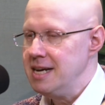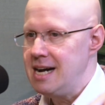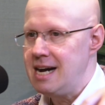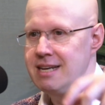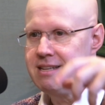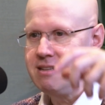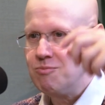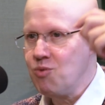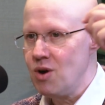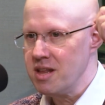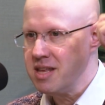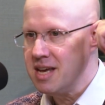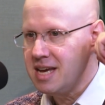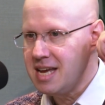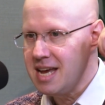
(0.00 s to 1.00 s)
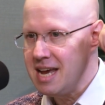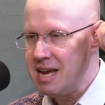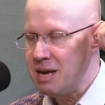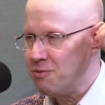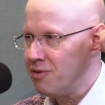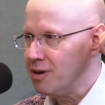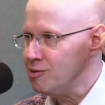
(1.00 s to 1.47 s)
and one of the
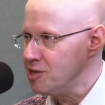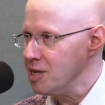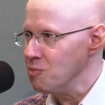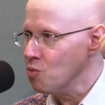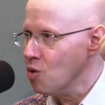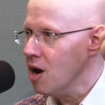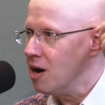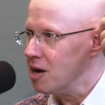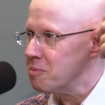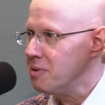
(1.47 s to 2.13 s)
earphones didn't work,